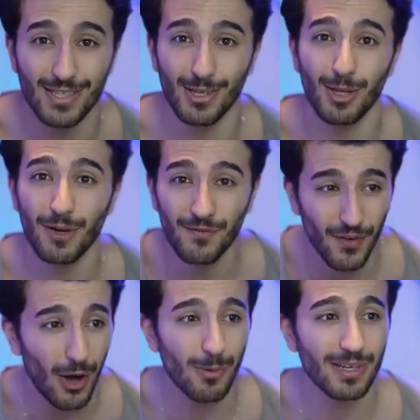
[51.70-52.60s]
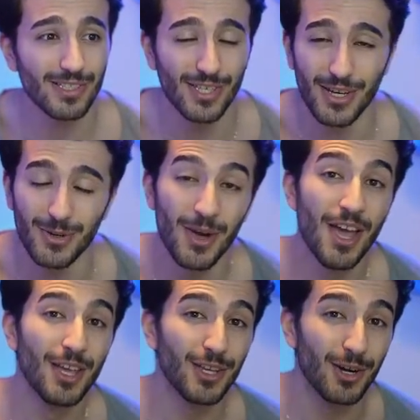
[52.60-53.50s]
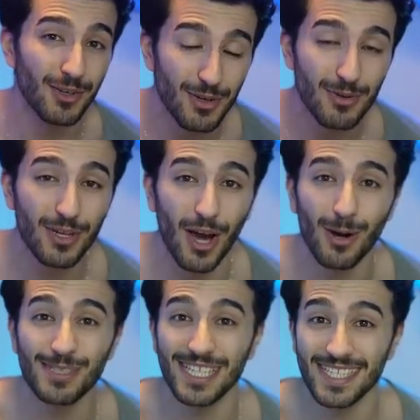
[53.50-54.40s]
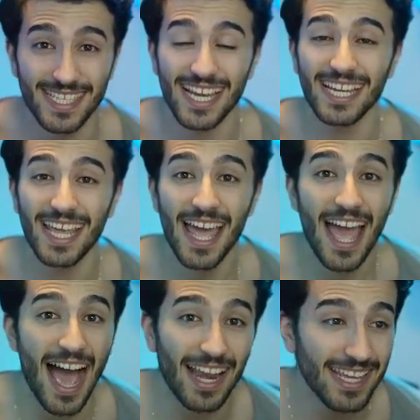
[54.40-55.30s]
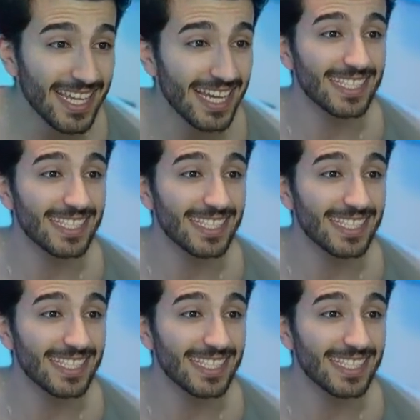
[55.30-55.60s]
to look forward to. Your new coach is in and he